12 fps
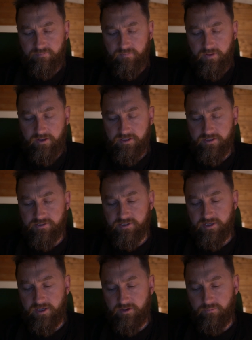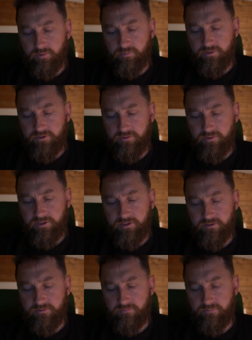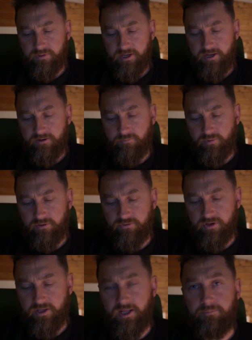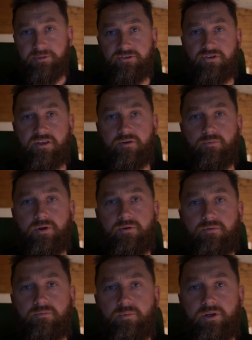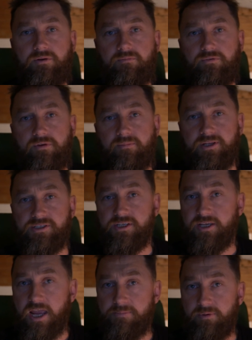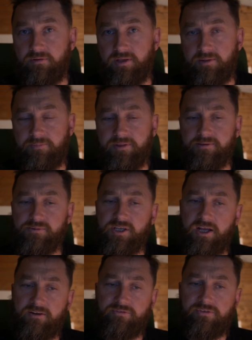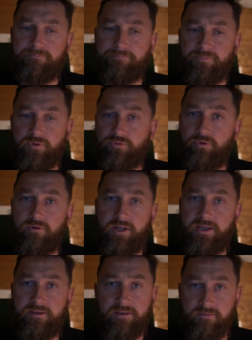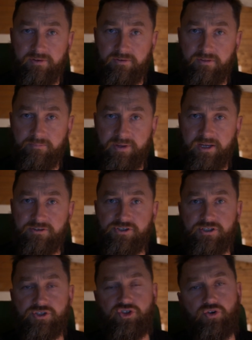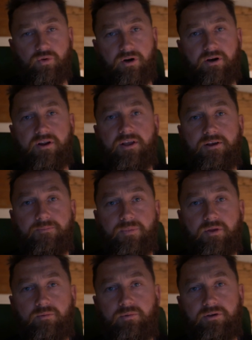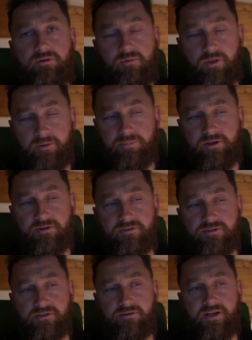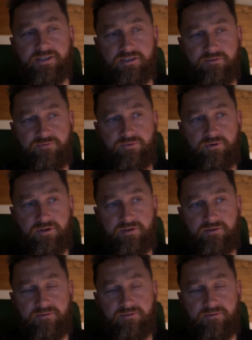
no, that's kind of what we're doing here, right? We're trying to help each other when somebody's incapable of helping themselves. Sort of like giving to the beggars at the store. We do that because they're asking for it.